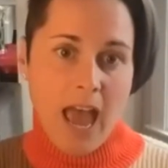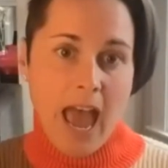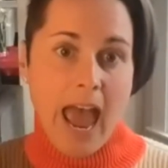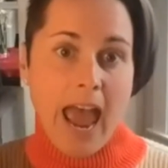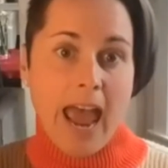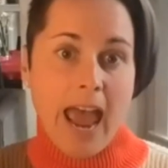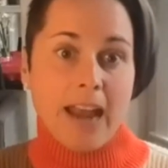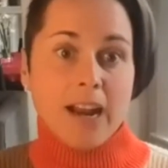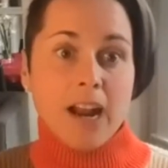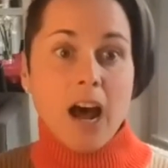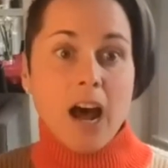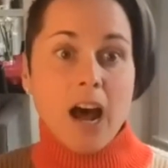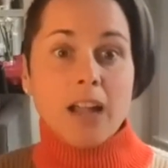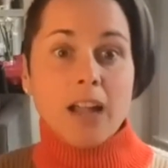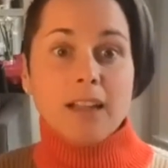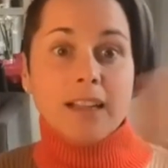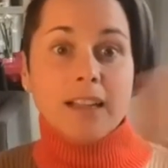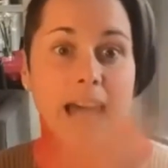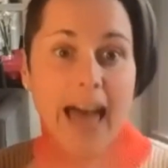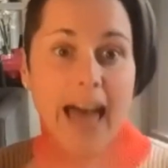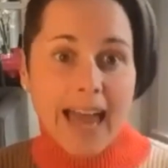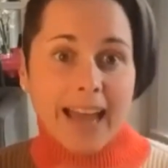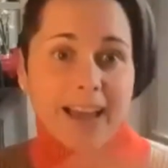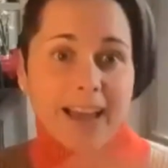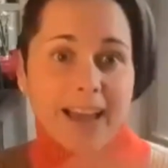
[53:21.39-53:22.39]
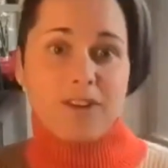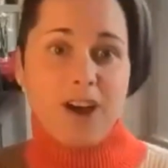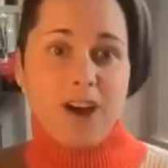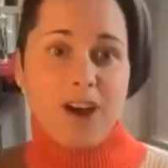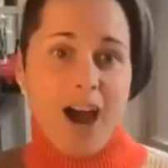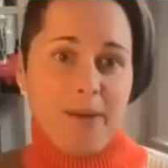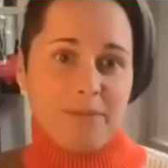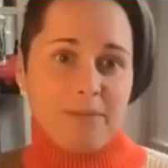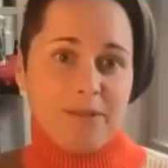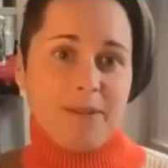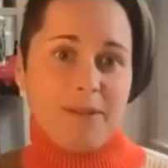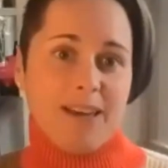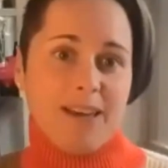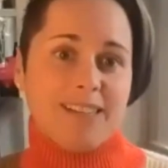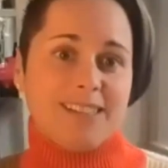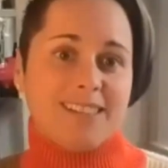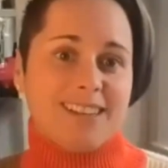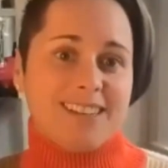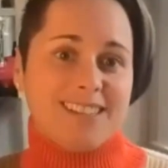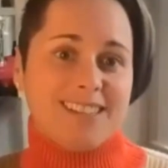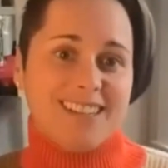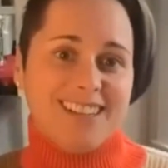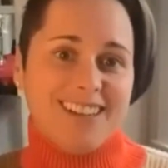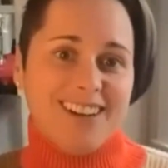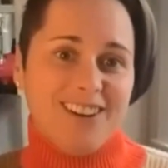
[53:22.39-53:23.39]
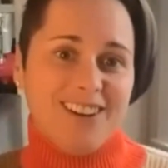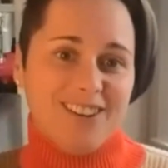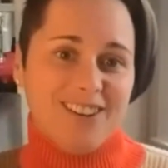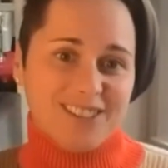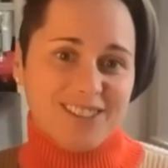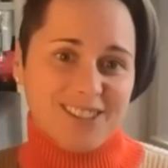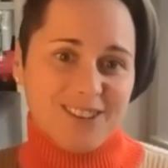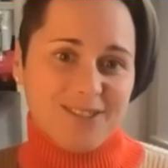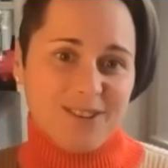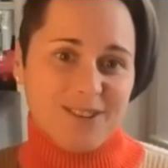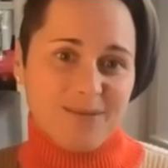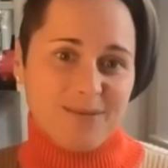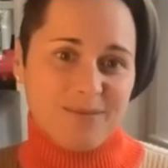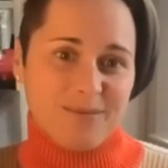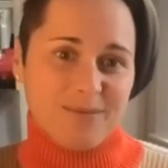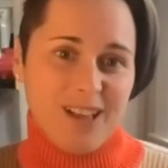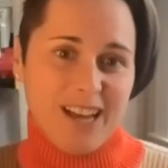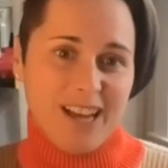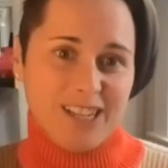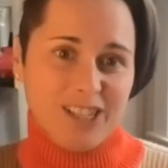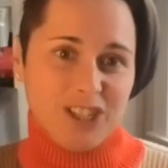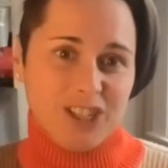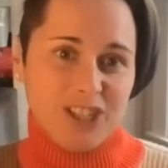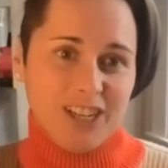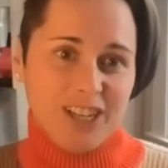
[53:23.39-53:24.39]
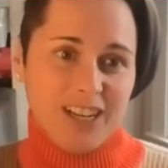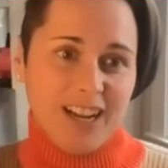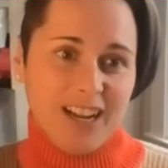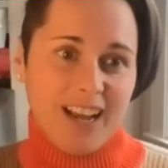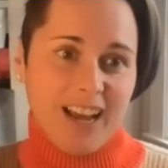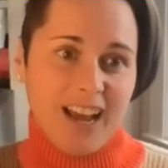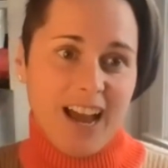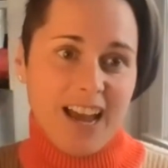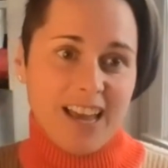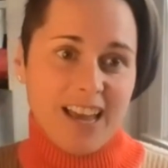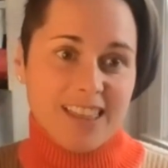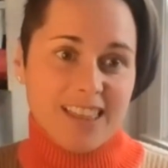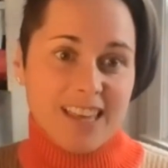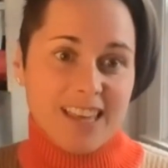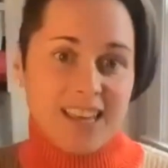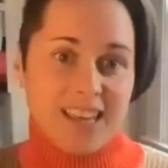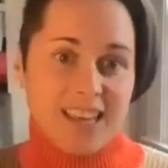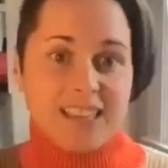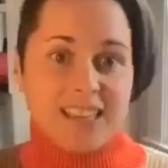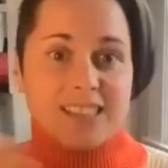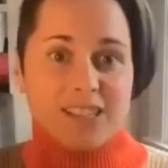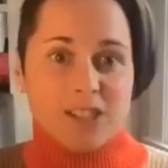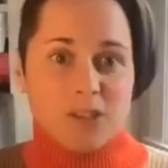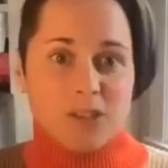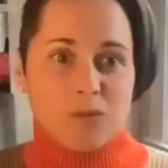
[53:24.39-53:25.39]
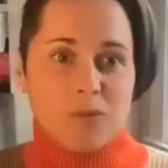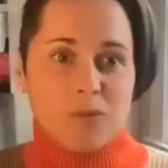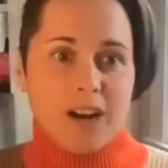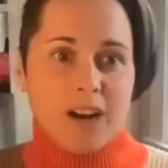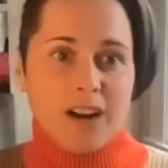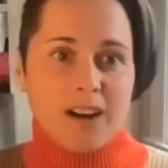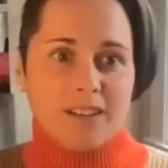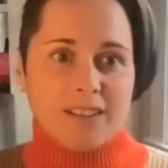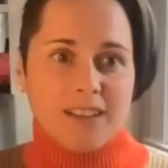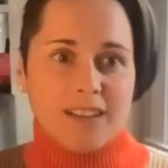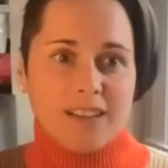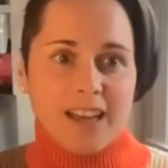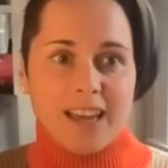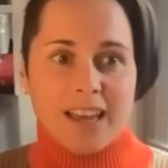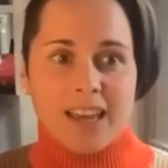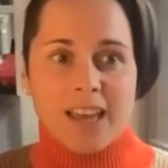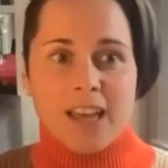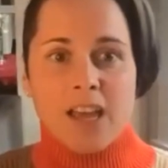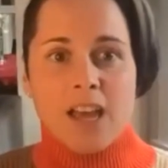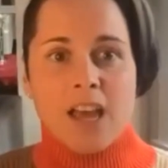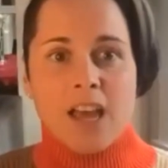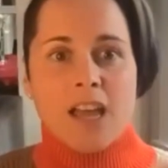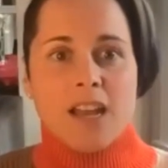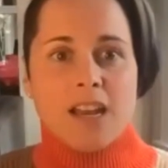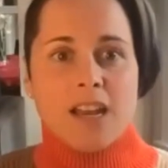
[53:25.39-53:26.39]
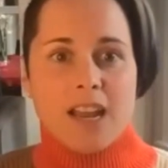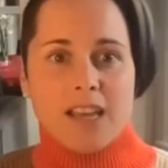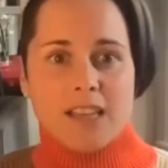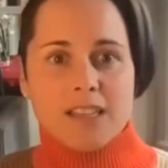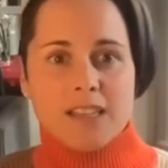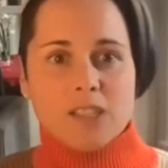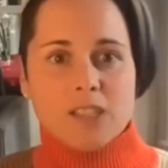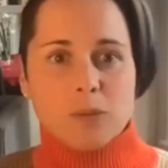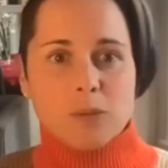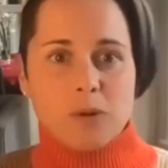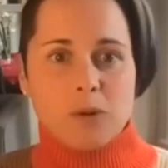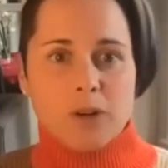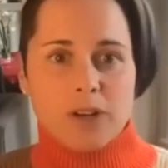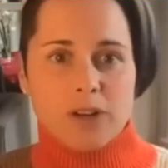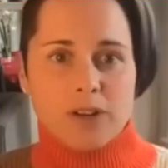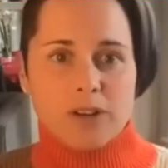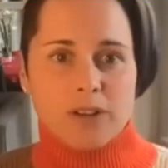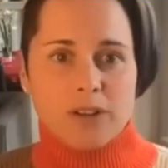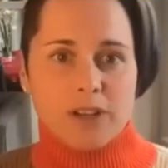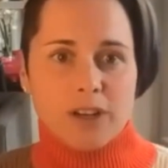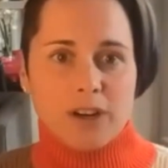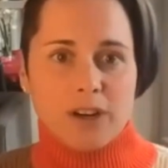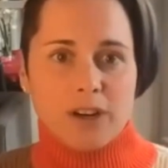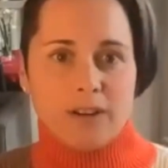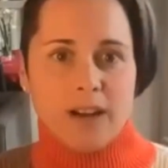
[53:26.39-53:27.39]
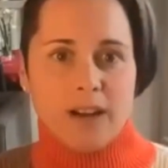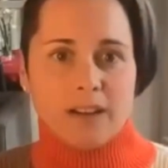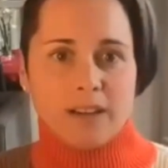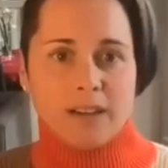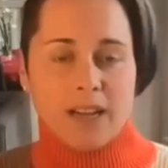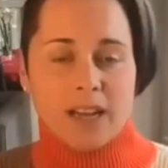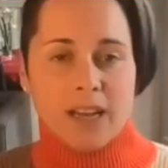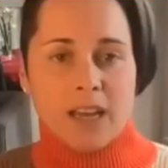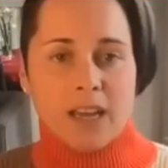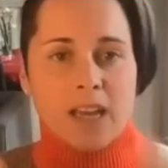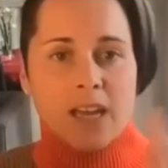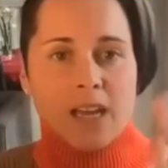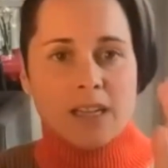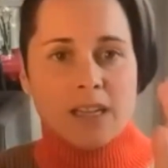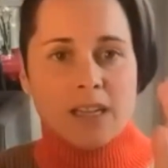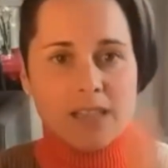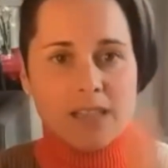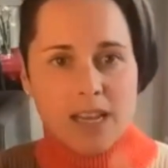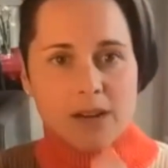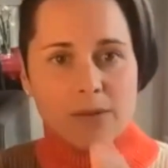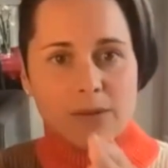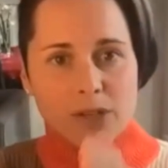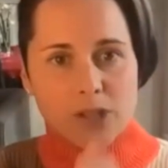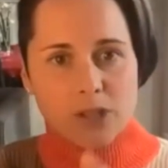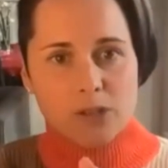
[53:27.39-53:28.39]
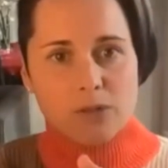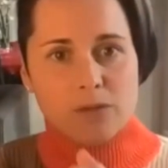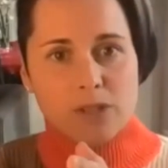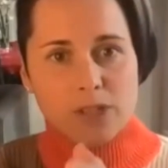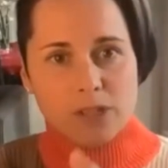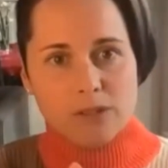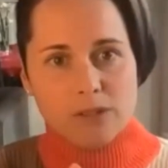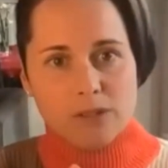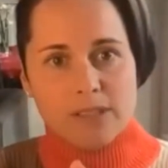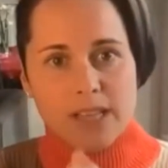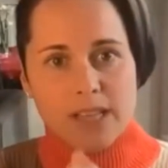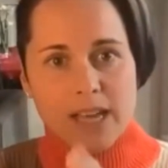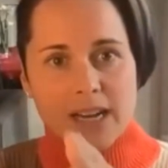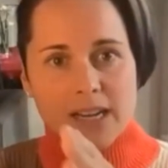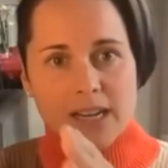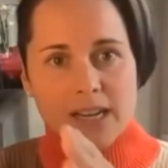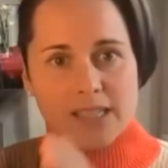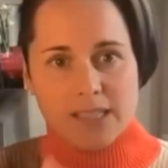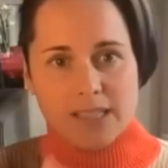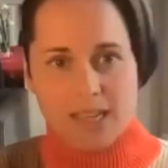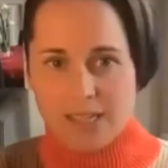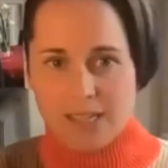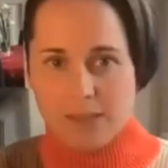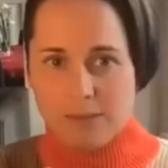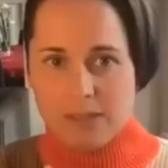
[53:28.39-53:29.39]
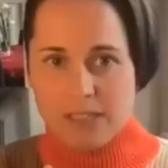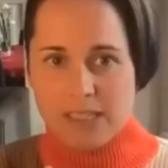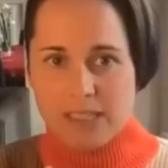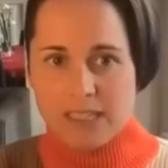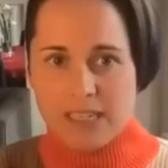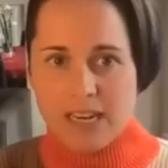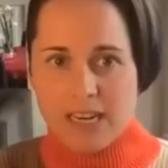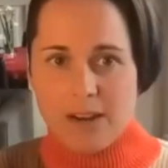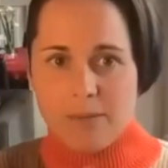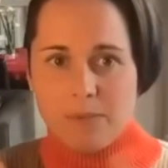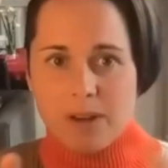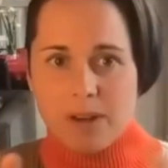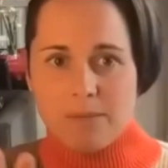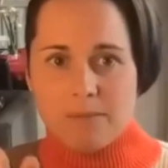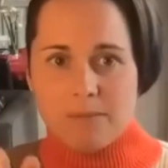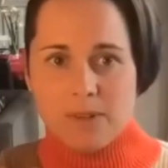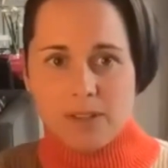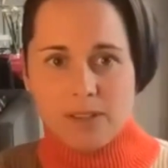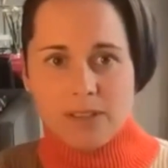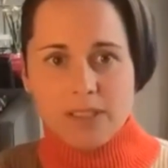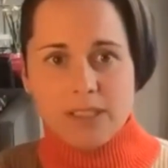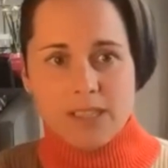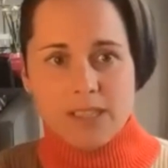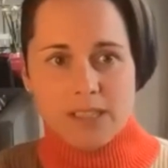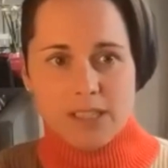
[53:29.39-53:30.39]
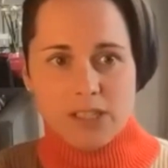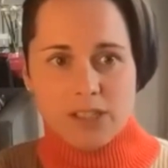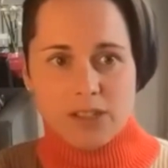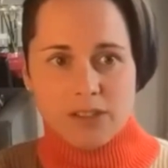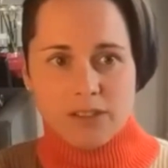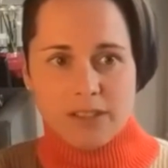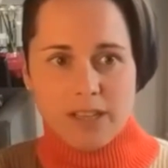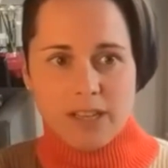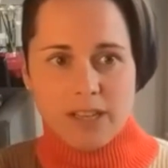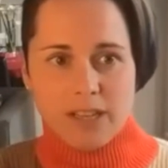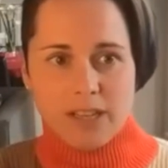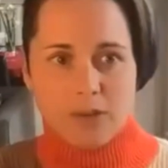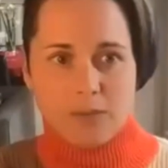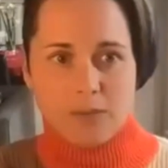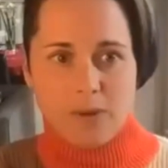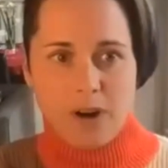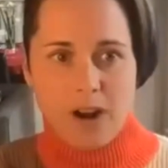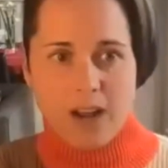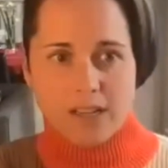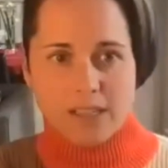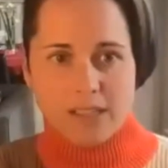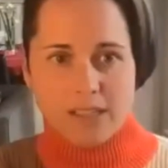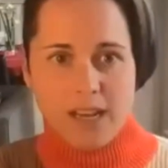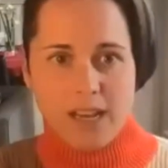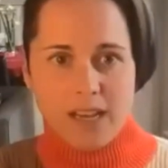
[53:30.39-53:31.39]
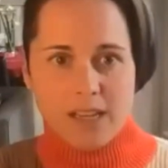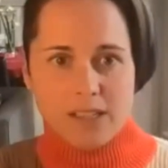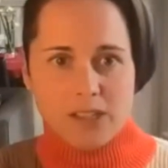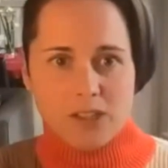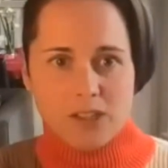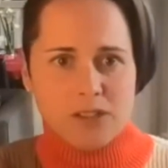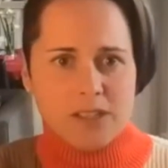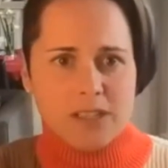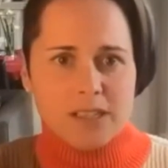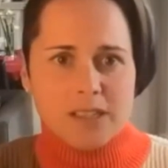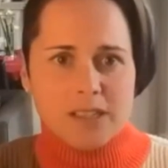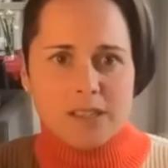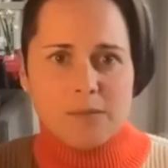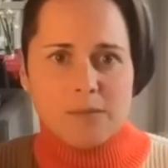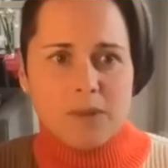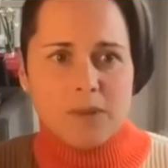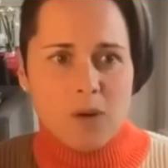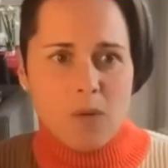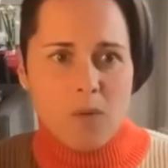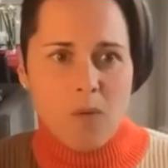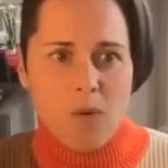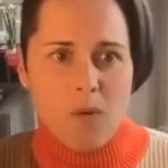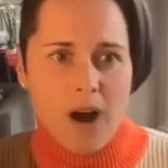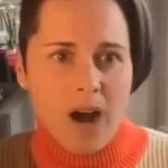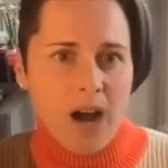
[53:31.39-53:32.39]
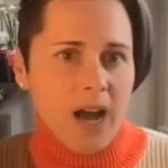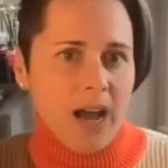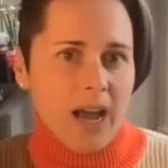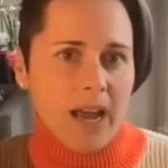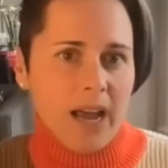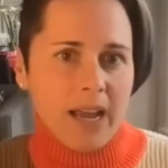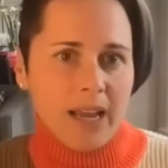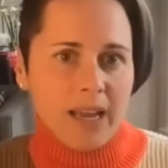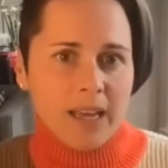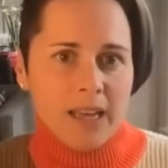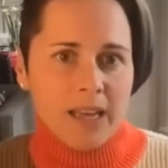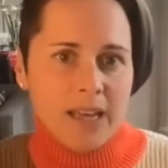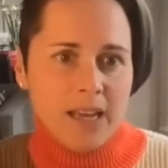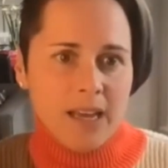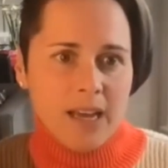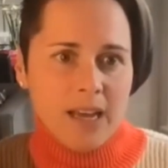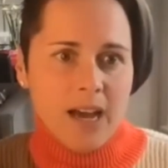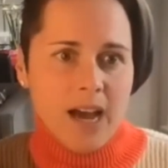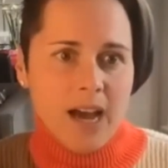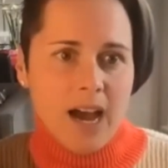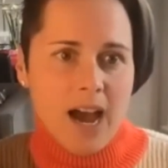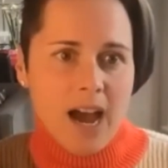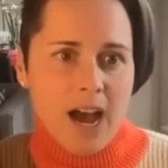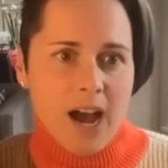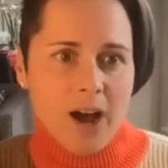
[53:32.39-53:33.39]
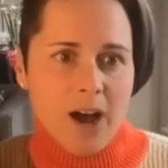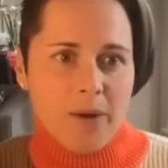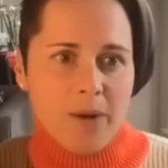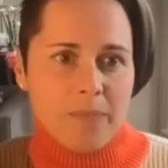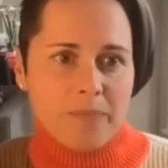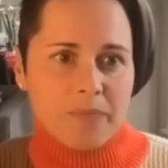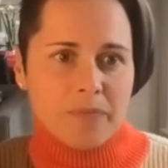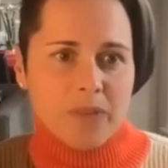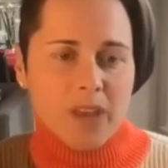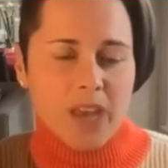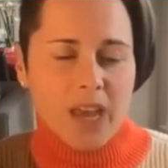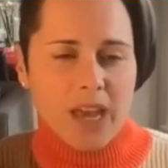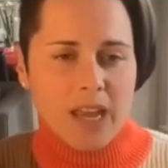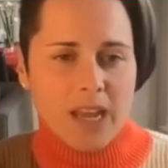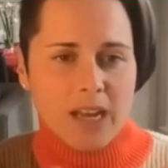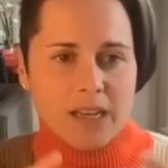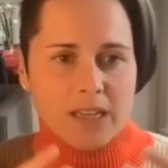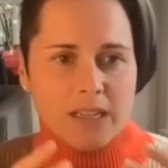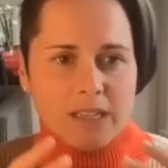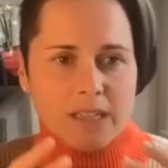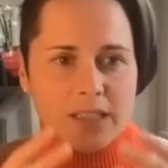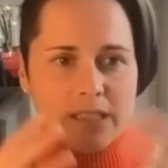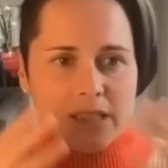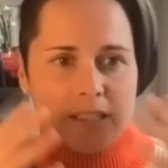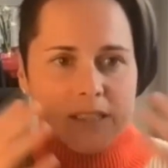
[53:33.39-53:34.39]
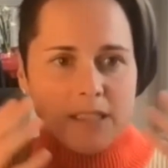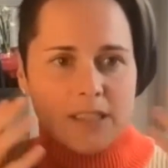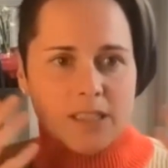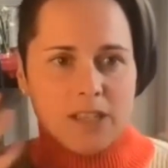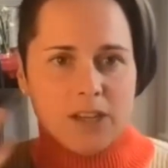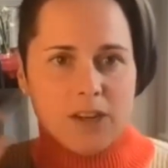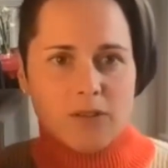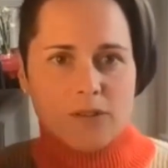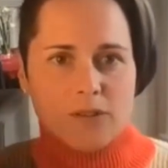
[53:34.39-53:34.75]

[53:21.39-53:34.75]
And a lack of copy paste doesn't also imply cheating. I think this is where, like Nathan's point earlier around, like, take what you do in that assessment step and build it into your later process. Just ask somebody why. And, to